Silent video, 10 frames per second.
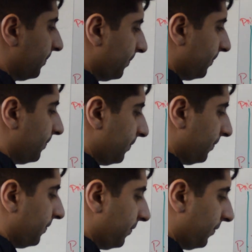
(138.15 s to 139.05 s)

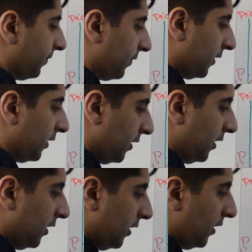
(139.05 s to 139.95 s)

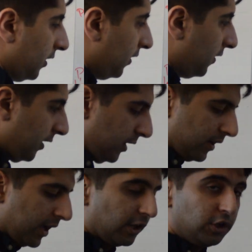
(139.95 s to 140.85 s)
All right,
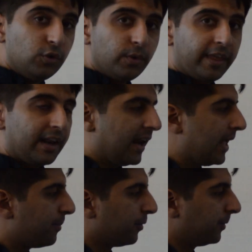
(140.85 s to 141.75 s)
and you were then
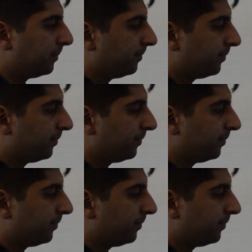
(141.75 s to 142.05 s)
label